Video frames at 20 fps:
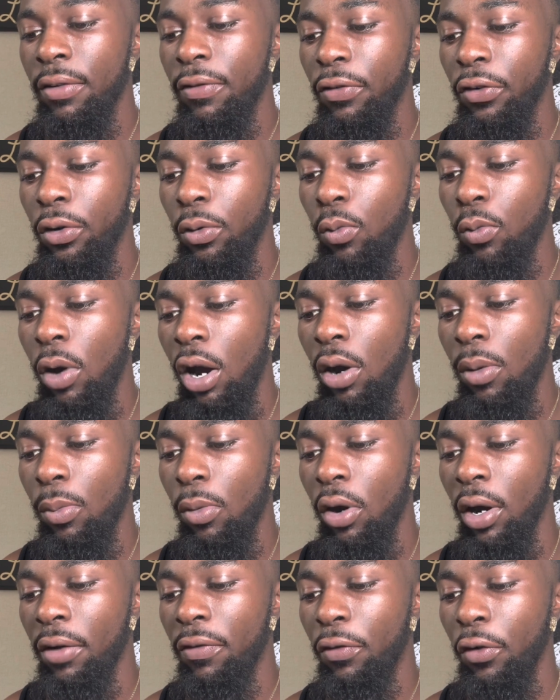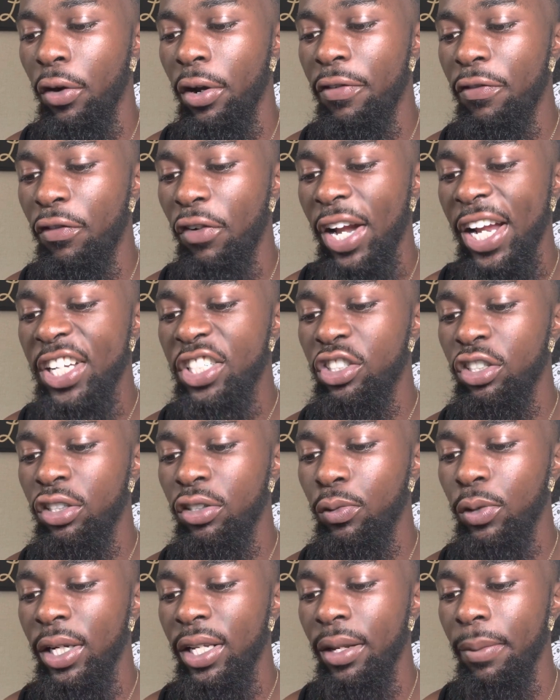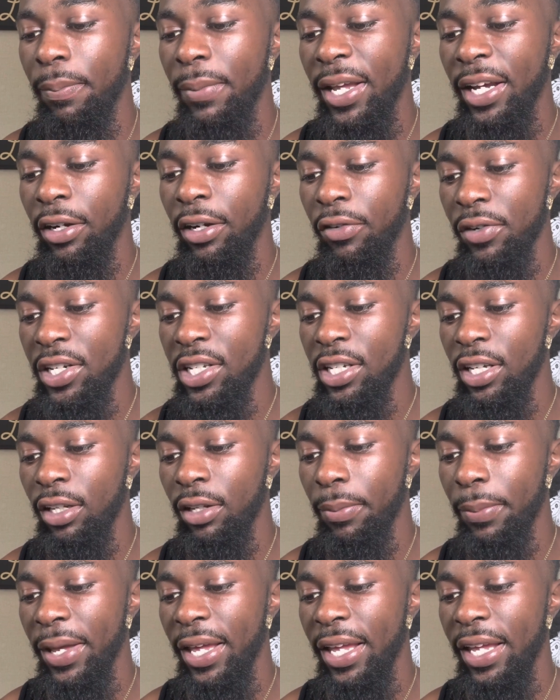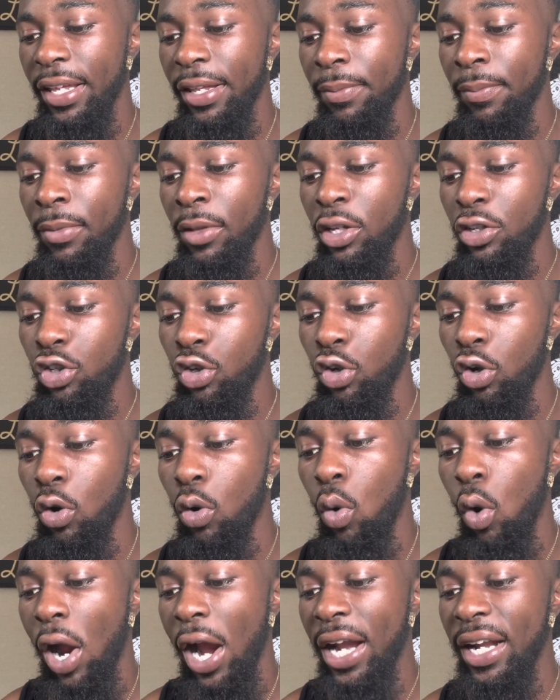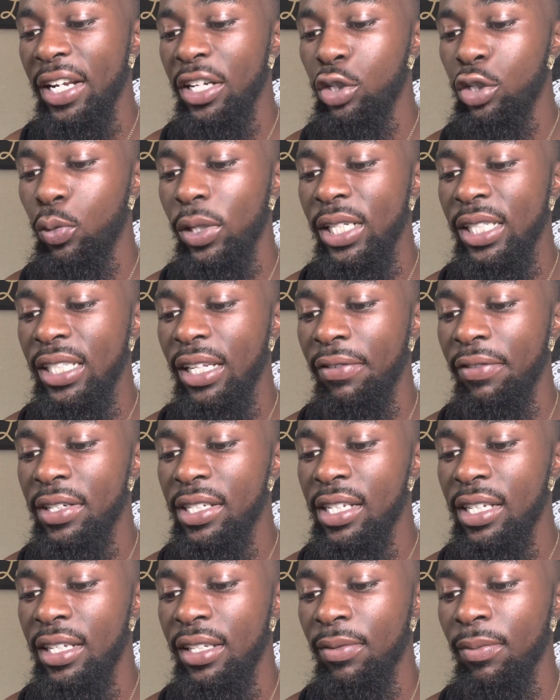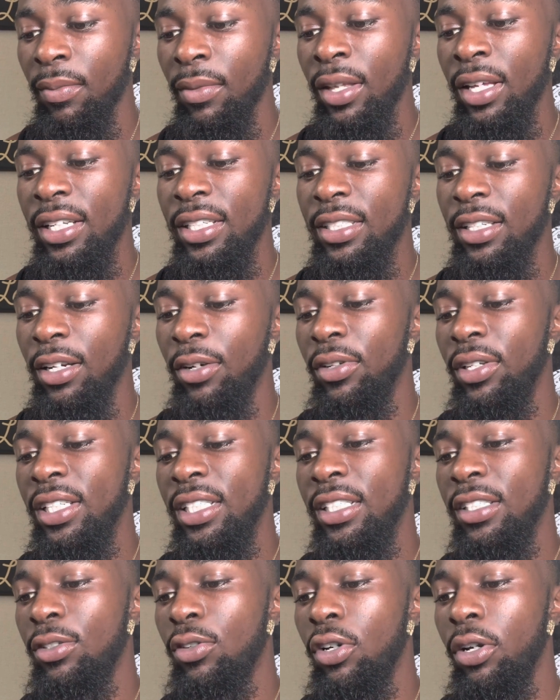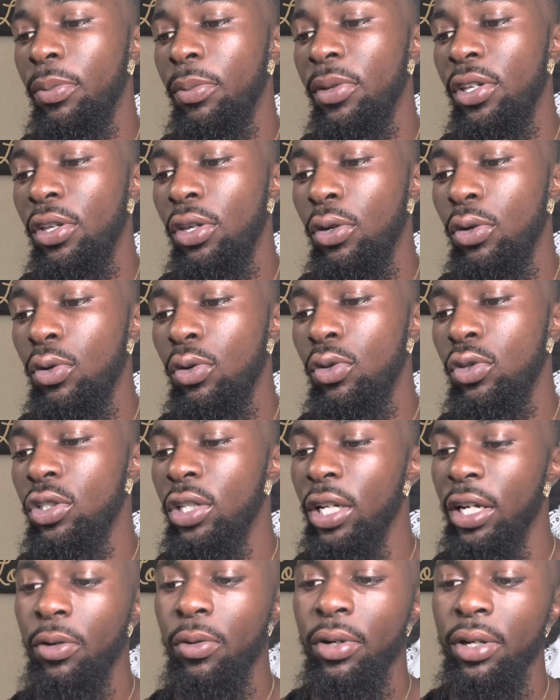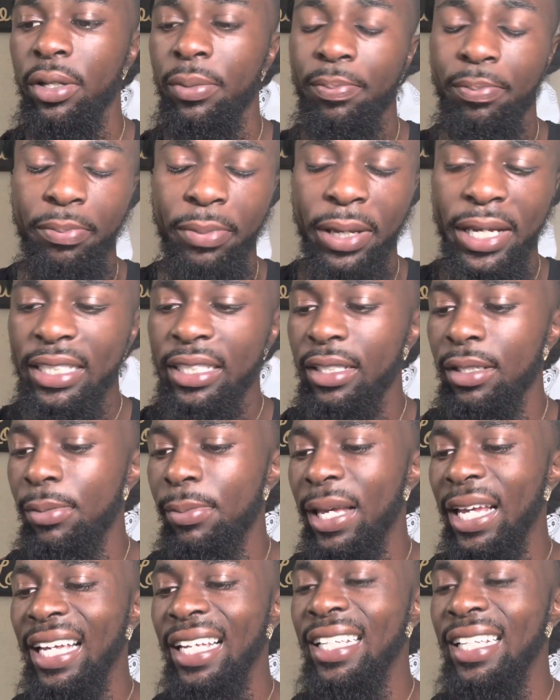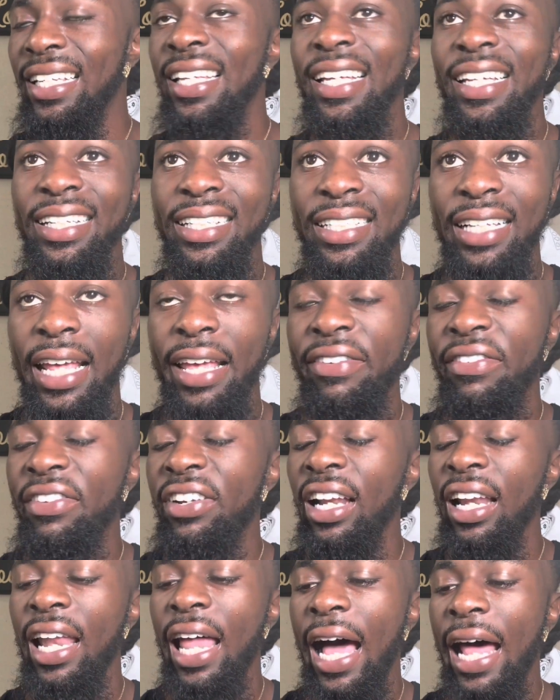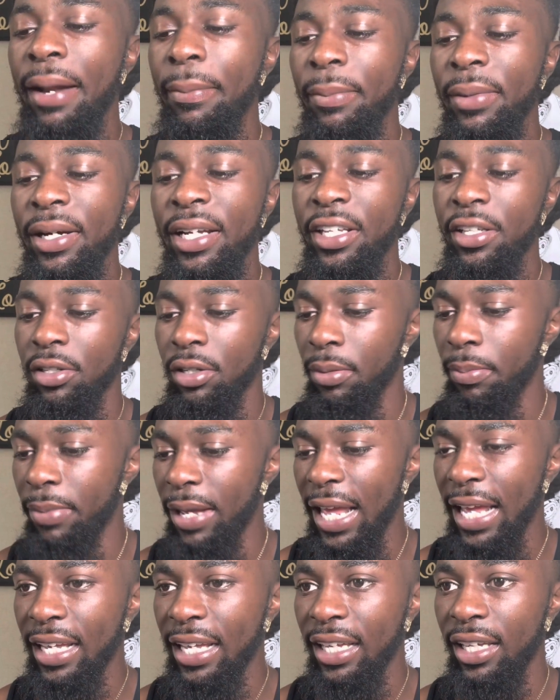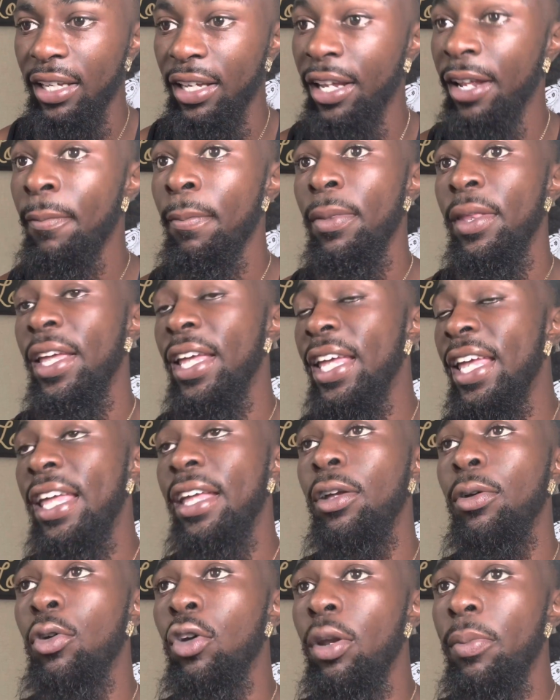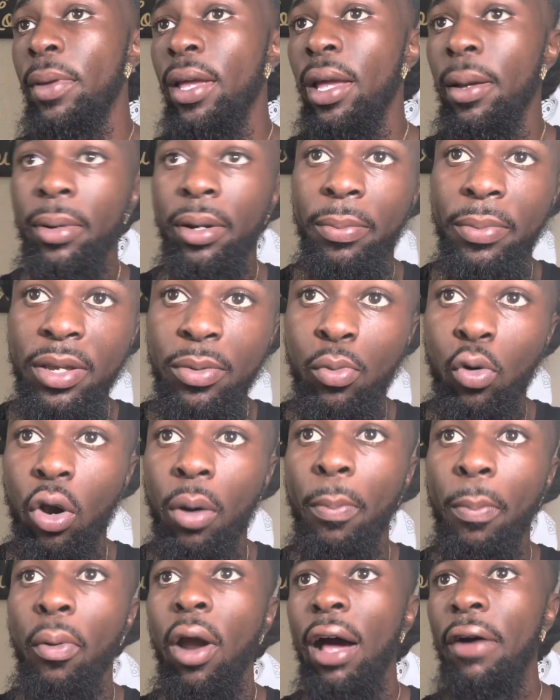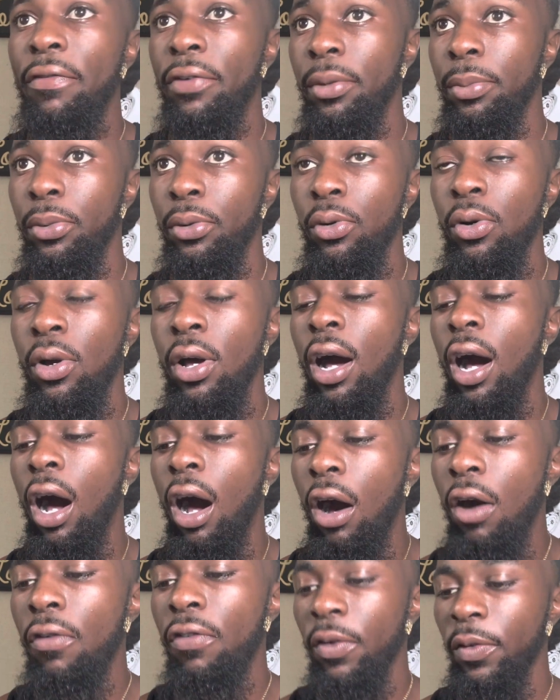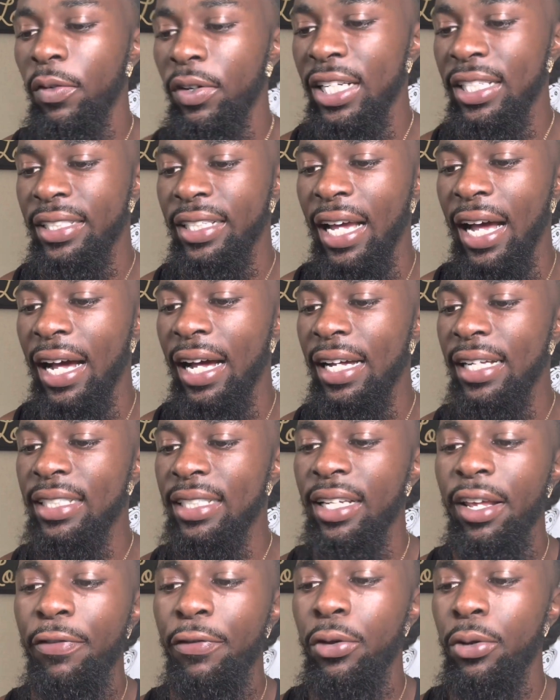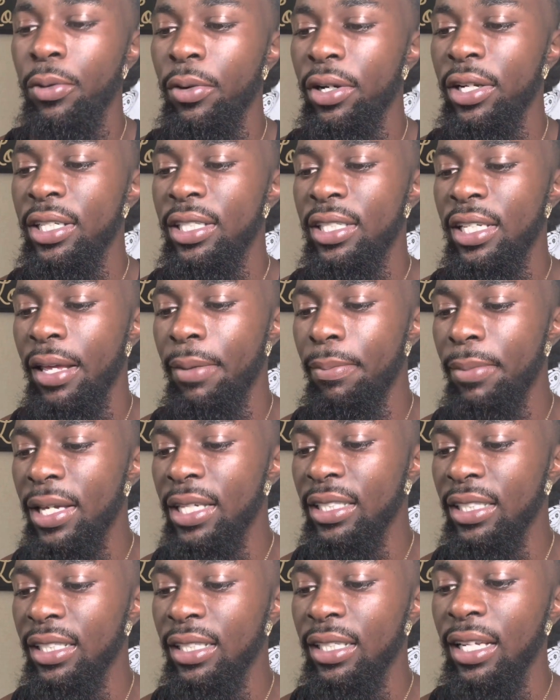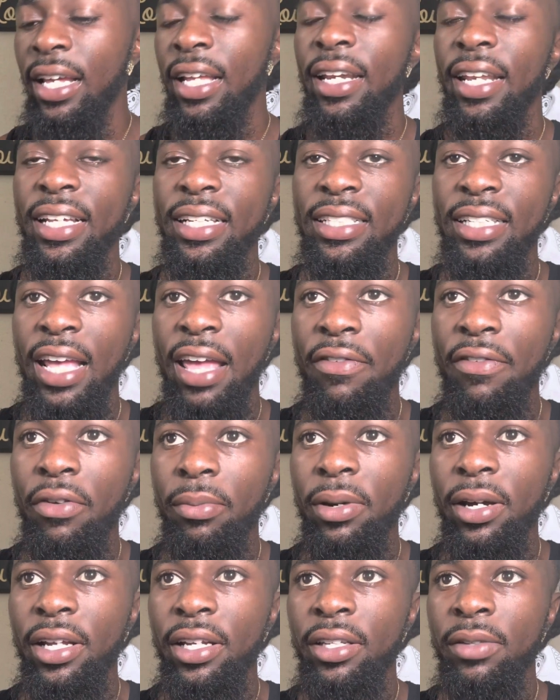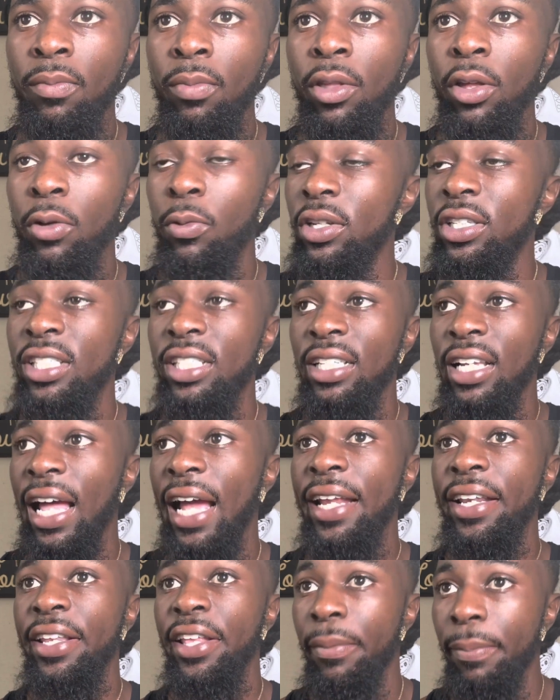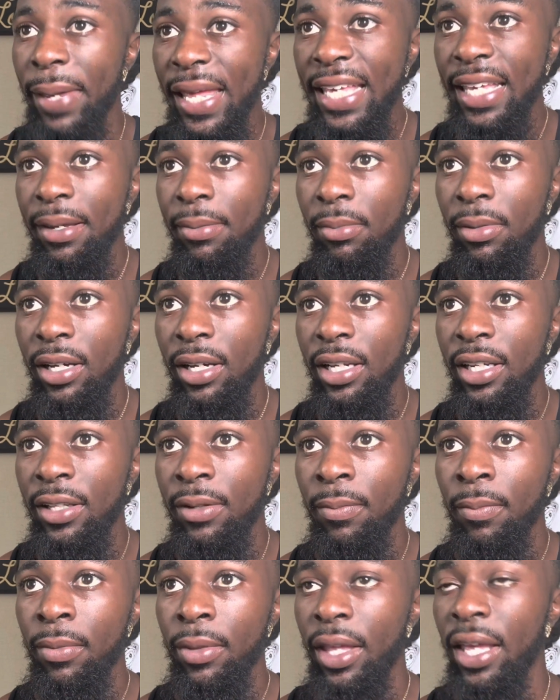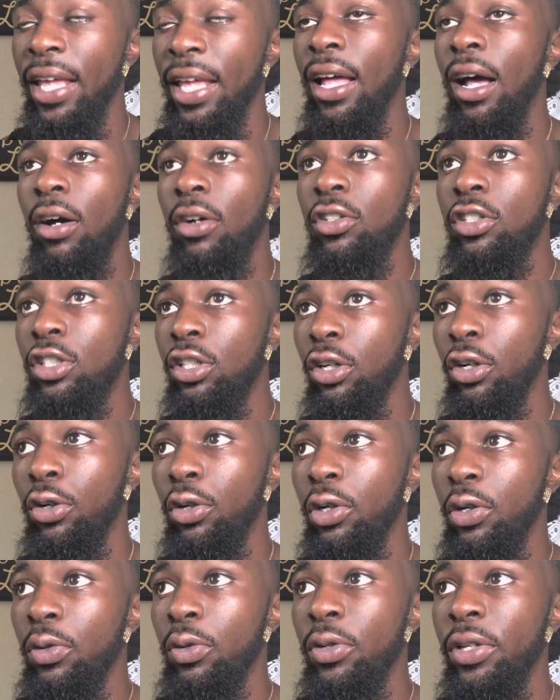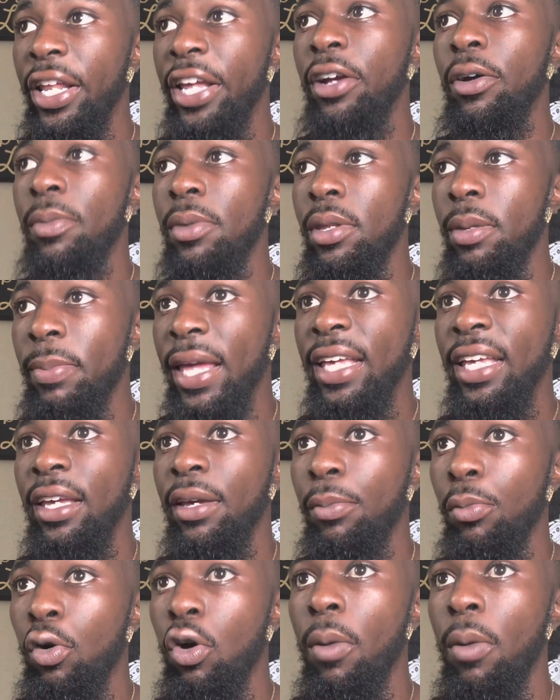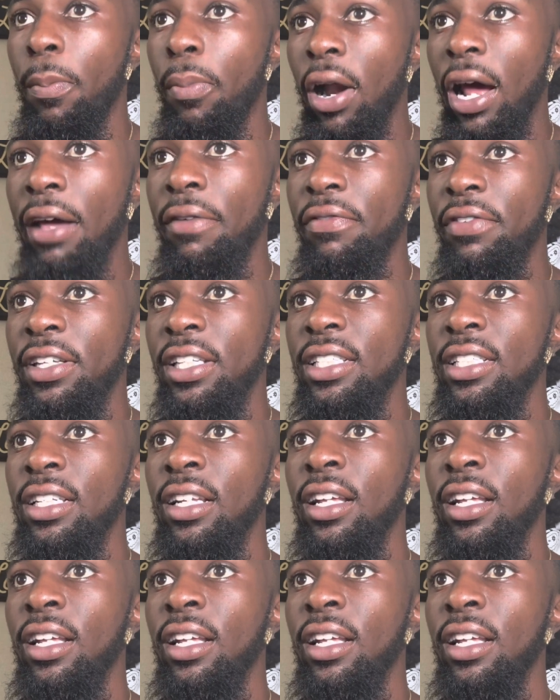from Walmart for a fraction of what the mega retailer paid to acquire it in 2017. So this is going to be huge. They're going to basically making and saving a lot of money on the back end and going to be able to be more profitable off of this, guys, if you understand business. They saving money, which is like they're making money, and also they're going to be making more profits